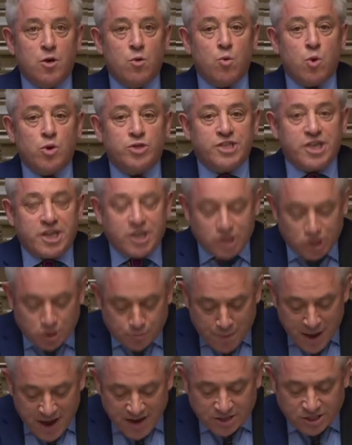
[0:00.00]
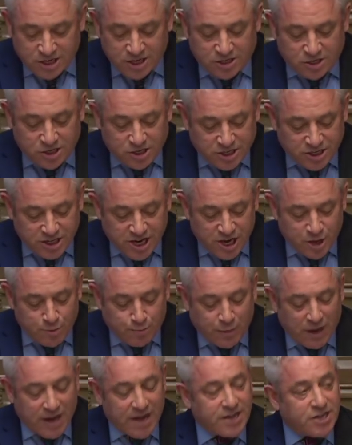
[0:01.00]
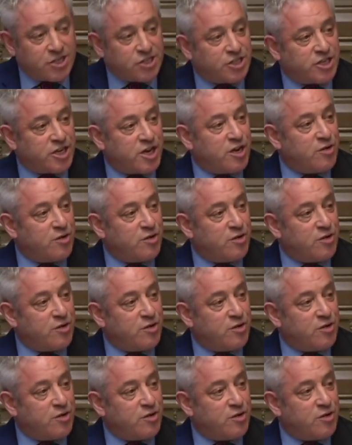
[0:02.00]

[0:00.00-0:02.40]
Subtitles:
was expected to take place